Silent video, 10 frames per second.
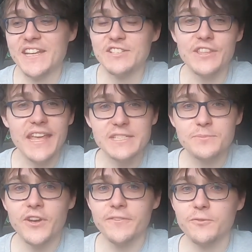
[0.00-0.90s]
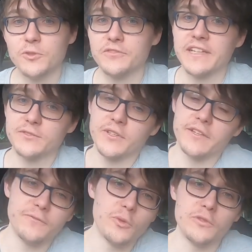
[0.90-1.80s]
So there's my thoughts around sort of like
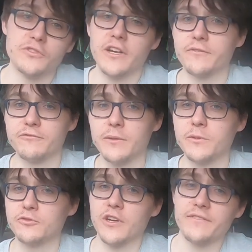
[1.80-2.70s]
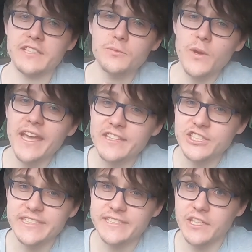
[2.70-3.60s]
the four-wheel drive and front-wheel drive, and that's where the
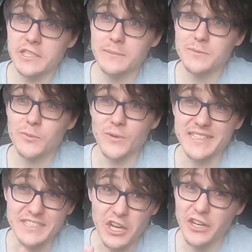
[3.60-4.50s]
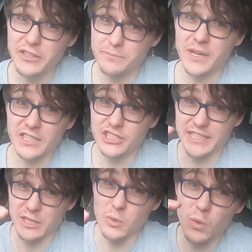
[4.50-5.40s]
GTI Clubsport is kind of
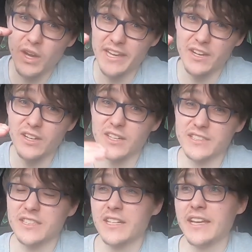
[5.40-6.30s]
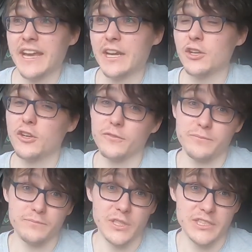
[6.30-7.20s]
punching quite hard. And a lot of
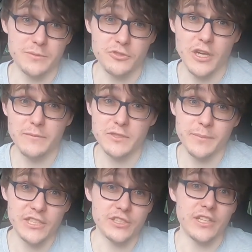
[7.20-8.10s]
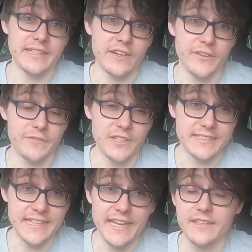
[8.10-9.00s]
my subscribers have mentioned like the
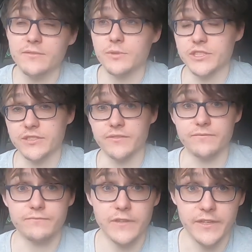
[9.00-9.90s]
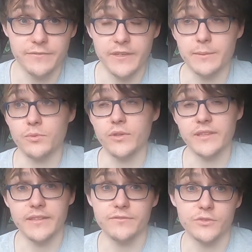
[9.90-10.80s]
i30N, which is a very fair
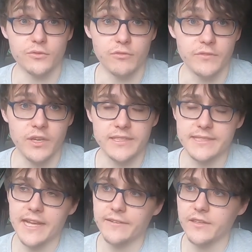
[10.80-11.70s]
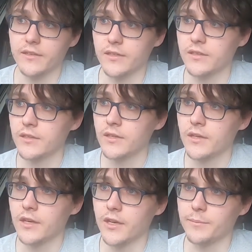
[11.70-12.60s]
point. They've sort of revised that car.
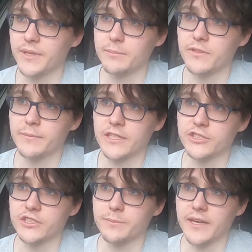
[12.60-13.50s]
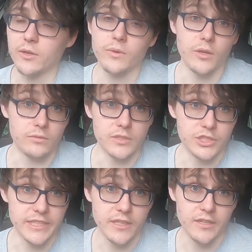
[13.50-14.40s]
People have mentioned about, well, the
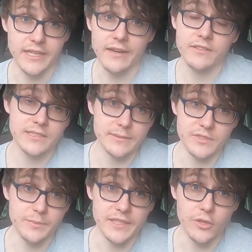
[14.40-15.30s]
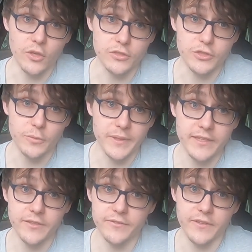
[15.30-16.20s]
GR Yaris seems to be the hot
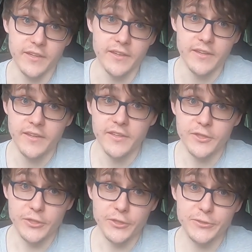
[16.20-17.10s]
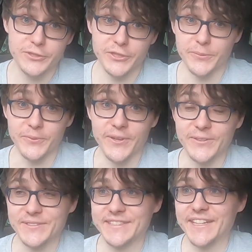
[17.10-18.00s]
topic of the YouTube
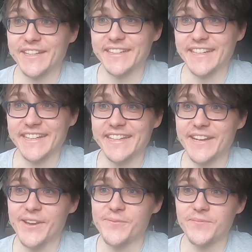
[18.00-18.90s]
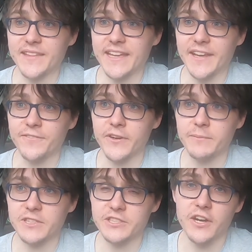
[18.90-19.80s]
world, certainly. Yeah, very
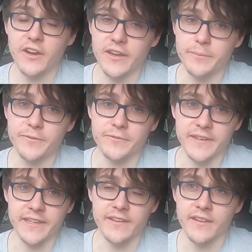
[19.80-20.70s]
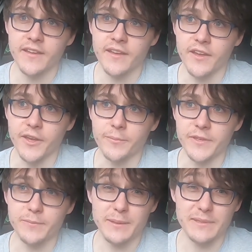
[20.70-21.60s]
much a hype thing.
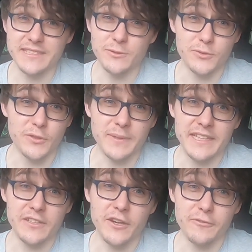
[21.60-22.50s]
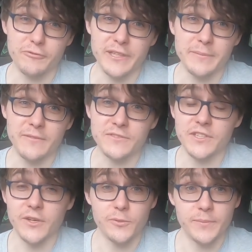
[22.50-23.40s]
If people are still talking about that car in 3 months,
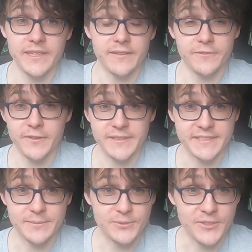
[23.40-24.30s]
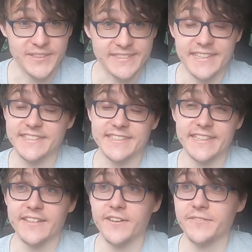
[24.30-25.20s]
I will be very surprised,
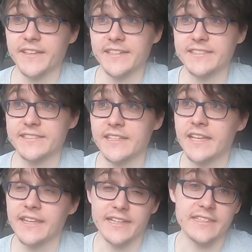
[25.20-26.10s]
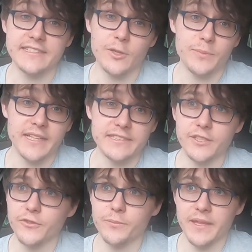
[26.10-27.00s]
actually. I think they're going to sell plenty
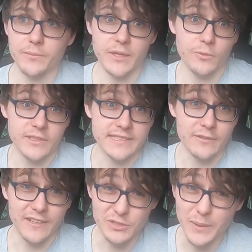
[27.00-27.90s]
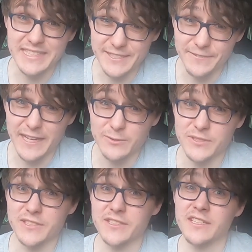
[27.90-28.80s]
of them. They want to sell around
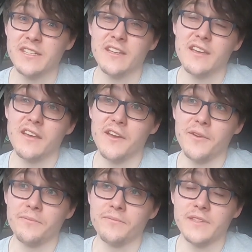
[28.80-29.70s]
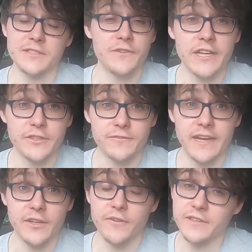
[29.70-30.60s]
20,000. It's very good
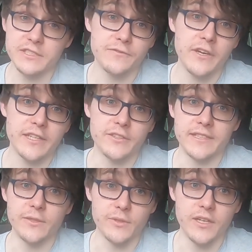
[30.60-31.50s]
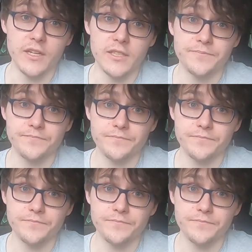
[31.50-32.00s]
value. I think it's a very good little car.